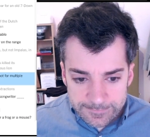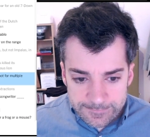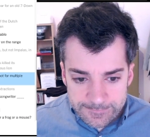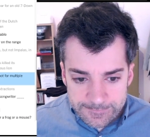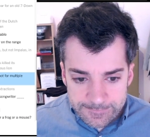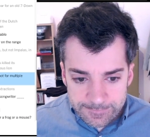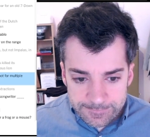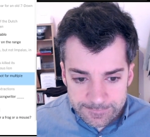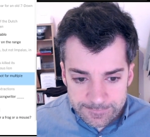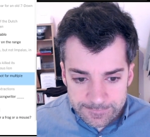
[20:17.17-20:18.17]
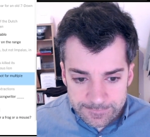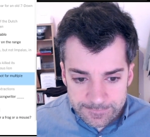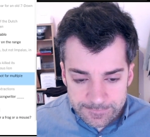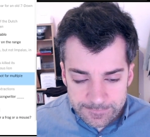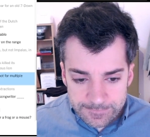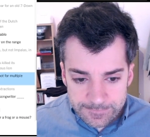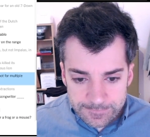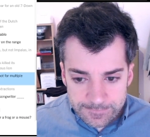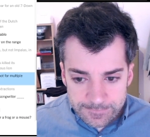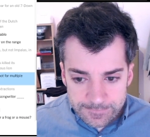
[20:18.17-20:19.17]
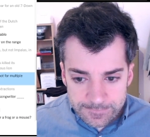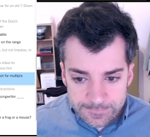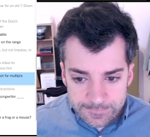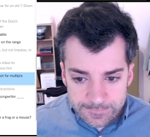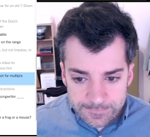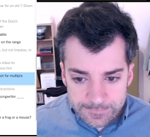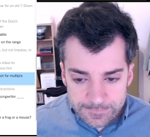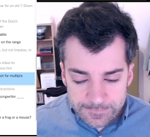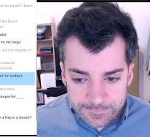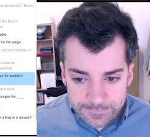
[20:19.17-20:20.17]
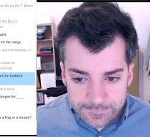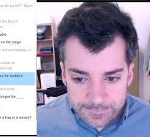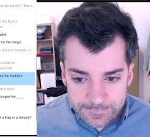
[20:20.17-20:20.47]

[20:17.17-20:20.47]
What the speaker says: No one is speaking in this clip.